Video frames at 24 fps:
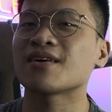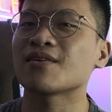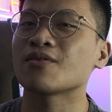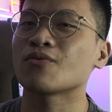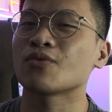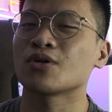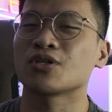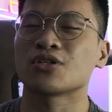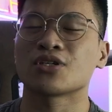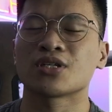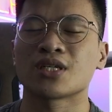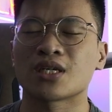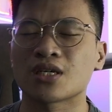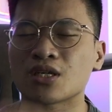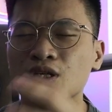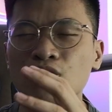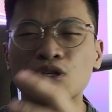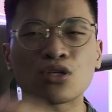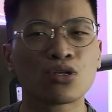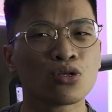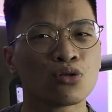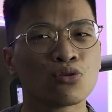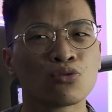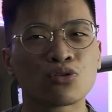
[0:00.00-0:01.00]
when you're in a
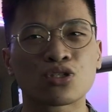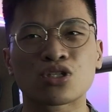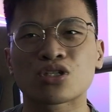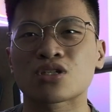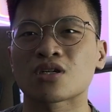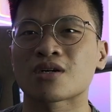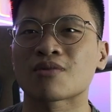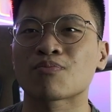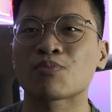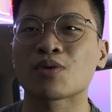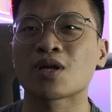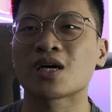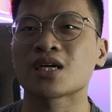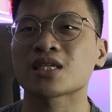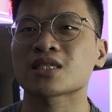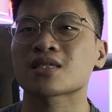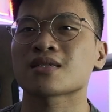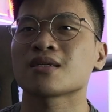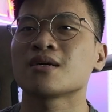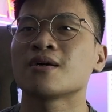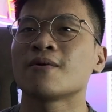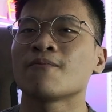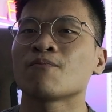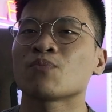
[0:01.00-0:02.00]
huge surplus,